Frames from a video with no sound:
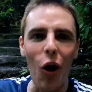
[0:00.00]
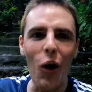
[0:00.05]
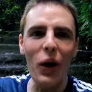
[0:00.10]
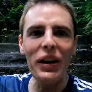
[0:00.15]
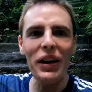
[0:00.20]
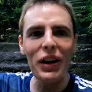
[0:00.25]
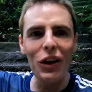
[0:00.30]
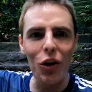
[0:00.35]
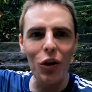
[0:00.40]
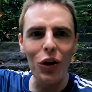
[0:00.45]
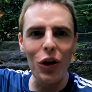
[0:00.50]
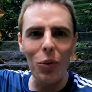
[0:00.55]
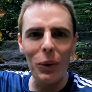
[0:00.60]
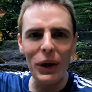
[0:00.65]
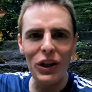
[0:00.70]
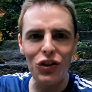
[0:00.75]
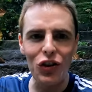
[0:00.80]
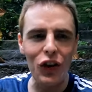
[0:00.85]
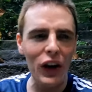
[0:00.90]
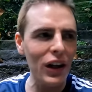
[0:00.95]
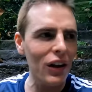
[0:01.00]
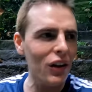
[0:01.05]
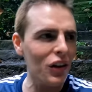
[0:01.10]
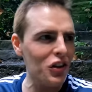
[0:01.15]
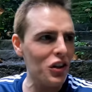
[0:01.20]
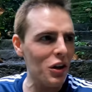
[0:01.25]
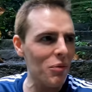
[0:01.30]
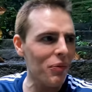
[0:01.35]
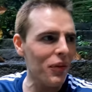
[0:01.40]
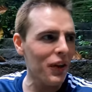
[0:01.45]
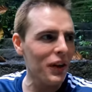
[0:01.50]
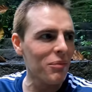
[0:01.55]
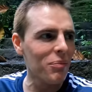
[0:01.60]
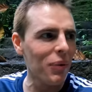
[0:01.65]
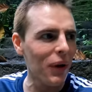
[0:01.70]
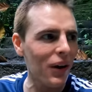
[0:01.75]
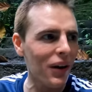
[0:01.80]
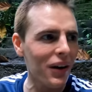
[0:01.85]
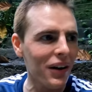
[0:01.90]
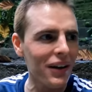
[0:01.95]
going and go on a wee trail or something,
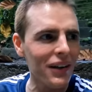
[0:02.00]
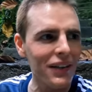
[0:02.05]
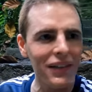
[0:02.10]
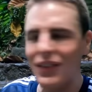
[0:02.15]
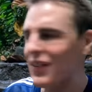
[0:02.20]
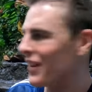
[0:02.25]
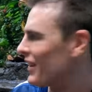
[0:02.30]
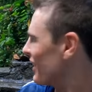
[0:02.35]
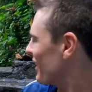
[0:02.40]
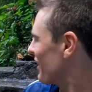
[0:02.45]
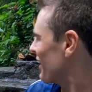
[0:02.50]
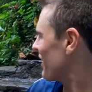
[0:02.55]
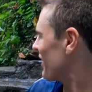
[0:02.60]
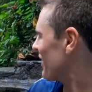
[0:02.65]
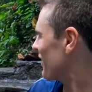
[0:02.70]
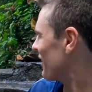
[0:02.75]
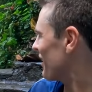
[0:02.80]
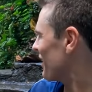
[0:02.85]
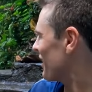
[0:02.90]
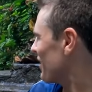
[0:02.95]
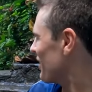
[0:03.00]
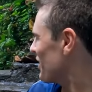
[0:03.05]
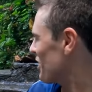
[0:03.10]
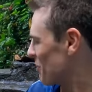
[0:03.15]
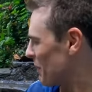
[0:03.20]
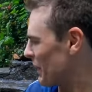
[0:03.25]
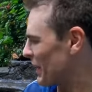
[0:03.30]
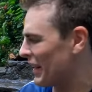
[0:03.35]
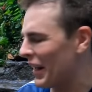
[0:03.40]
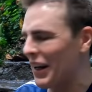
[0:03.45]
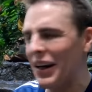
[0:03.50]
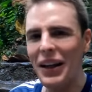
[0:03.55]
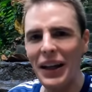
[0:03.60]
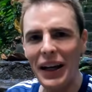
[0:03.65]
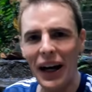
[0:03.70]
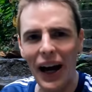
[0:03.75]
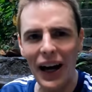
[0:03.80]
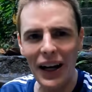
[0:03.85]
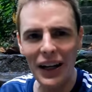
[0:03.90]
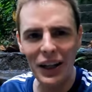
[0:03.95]
but he's been kind of
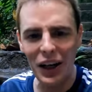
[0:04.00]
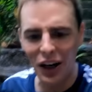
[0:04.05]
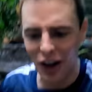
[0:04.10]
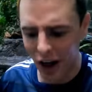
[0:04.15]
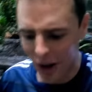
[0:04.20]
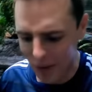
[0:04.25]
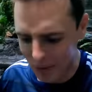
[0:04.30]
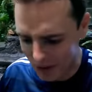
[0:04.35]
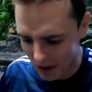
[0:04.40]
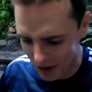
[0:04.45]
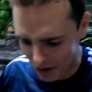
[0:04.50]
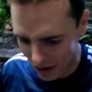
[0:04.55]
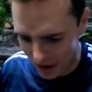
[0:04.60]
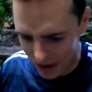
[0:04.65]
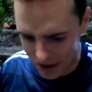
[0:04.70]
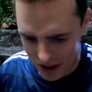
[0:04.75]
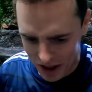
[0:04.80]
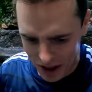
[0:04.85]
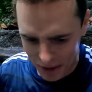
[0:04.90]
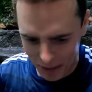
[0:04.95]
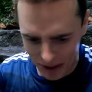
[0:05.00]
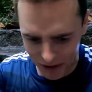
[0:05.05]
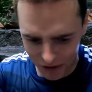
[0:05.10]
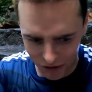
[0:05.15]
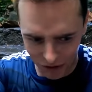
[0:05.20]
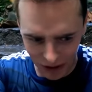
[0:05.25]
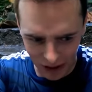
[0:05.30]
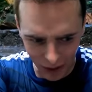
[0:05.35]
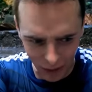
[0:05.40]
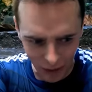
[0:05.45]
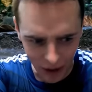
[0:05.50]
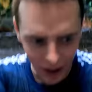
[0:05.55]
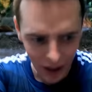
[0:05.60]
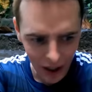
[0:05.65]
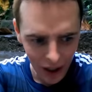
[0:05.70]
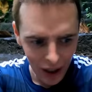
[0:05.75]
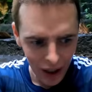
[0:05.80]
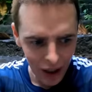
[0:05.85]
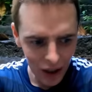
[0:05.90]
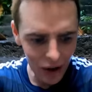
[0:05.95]
like hanging around to try and see me fail.
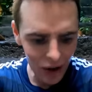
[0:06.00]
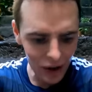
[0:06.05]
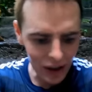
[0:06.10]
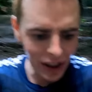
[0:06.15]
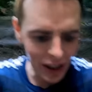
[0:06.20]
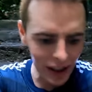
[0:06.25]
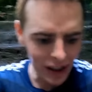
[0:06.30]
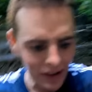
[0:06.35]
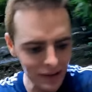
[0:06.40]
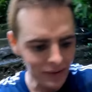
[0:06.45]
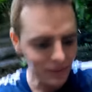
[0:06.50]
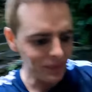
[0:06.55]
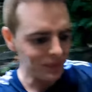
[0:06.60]
Okay,